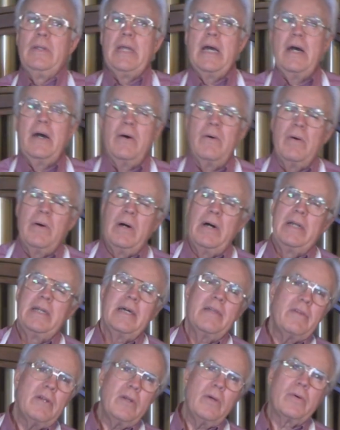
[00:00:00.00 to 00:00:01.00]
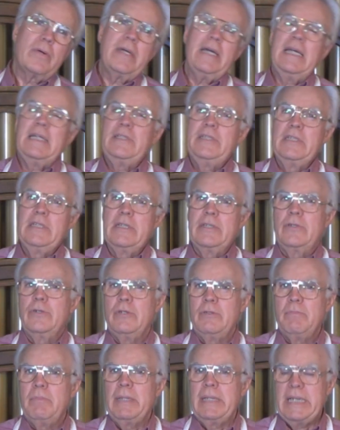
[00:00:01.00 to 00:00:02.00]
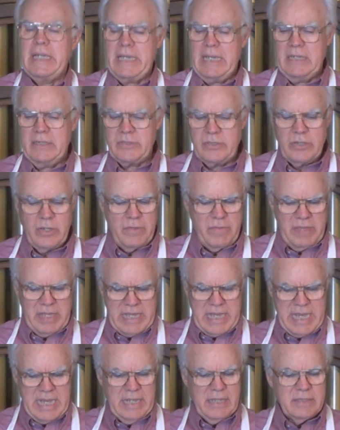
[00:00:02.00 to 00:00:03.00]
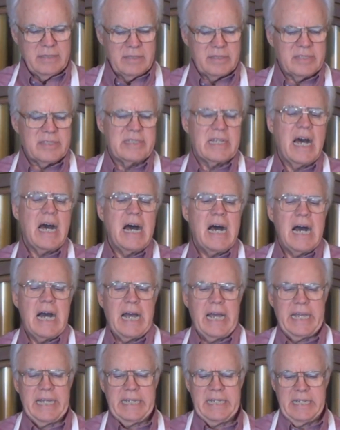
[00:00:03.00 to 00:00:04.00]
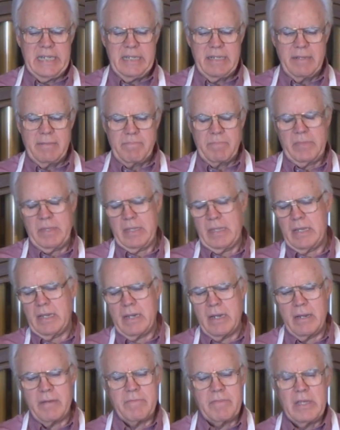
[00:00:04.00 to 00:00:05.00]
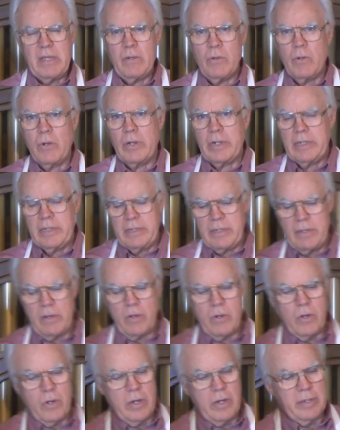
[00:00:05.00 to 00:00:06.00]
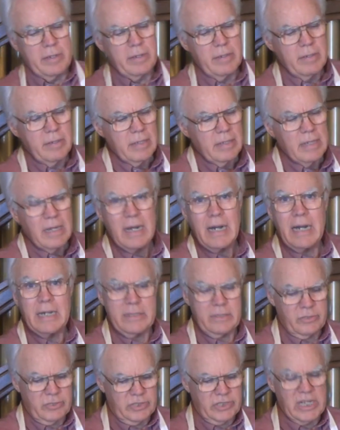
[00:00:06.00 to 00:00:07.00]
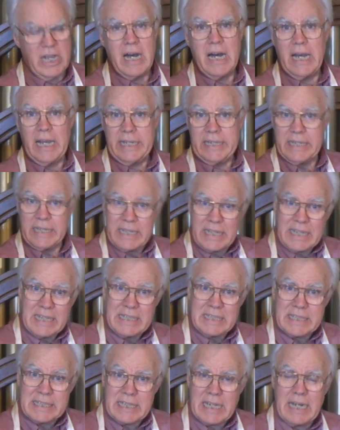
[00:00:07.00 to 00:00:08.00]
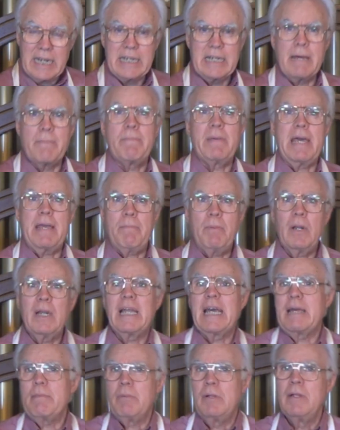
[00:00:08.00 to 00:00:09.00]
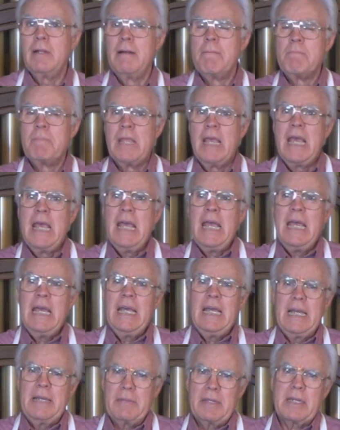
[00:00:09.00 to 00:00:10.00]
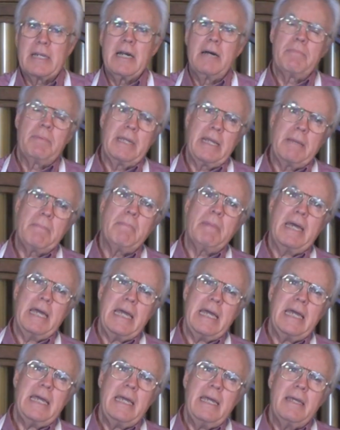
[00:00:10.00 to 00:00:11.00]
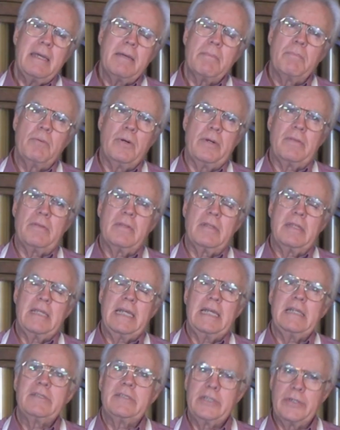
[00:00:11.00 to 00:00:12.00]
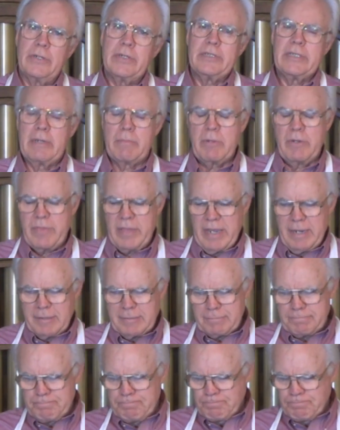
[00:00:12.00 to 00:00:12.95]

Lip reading: Now, another location it could be is on the inside of the organ, on either side, inside, a paper label, and the company may put the serial number there.